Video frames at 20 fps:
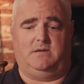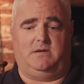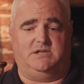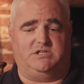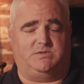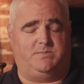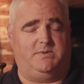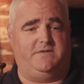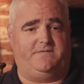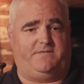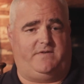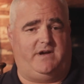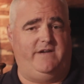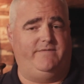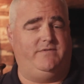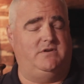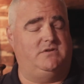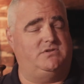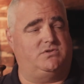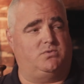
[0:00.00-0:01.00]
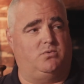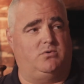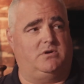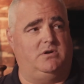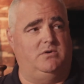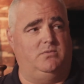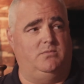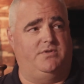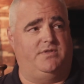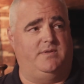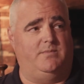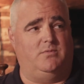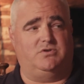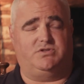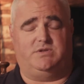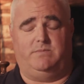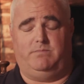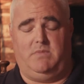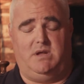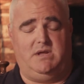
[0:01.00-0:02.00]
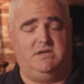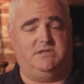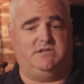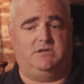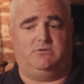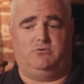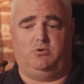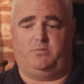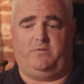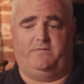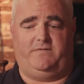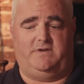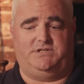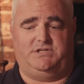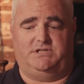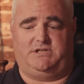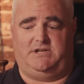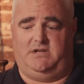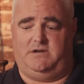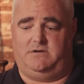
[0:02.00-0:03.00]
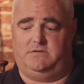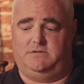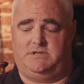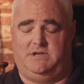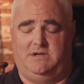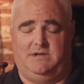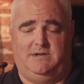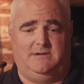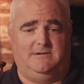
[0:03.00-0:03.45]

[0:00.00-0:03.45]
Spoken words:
I spent 5 years working with the most amazing group of educators,